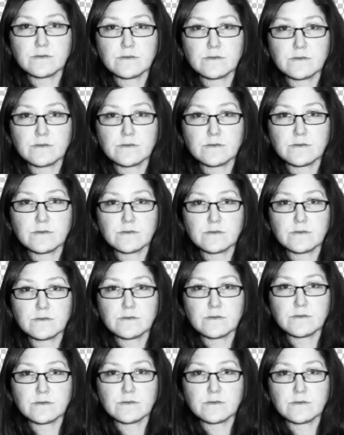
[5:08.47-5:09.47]
Delete
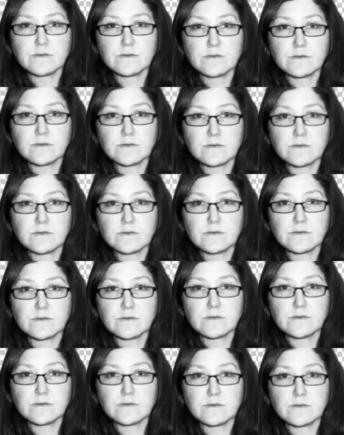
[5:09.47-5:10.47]
that, go back
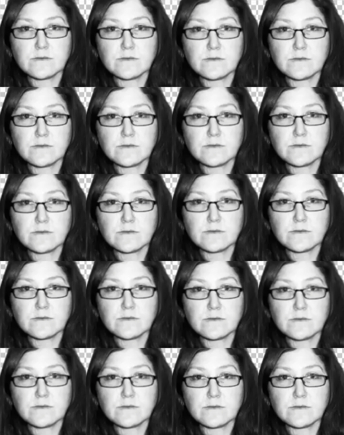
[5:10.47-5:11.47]
in
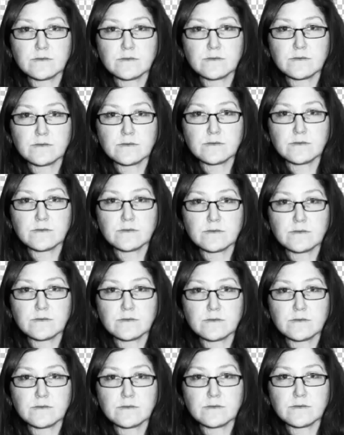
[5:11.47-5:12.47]
with
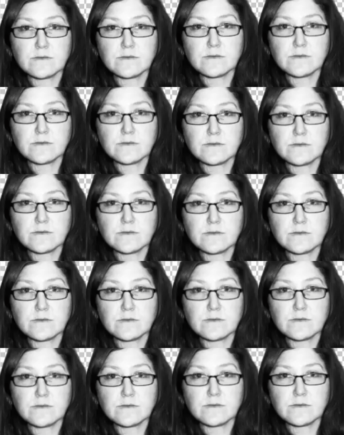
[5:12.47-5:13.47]
your polygonal
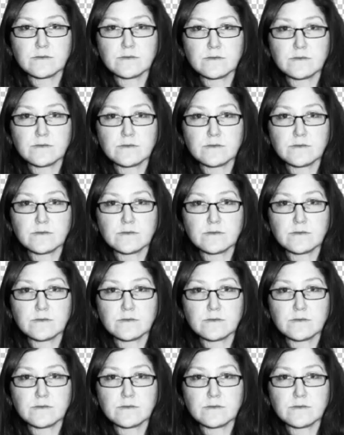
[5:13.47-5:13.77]
lasso.